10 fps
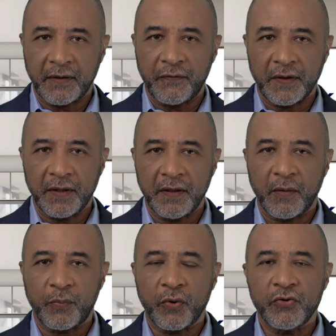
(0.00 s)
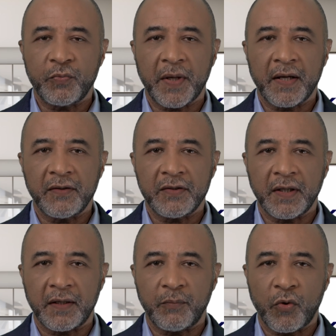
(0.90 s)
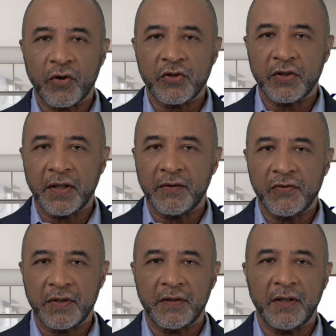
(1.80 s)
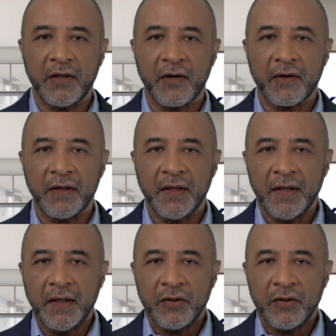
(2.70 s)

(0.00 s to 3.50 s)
actively approach banks and mortgage lenders in DR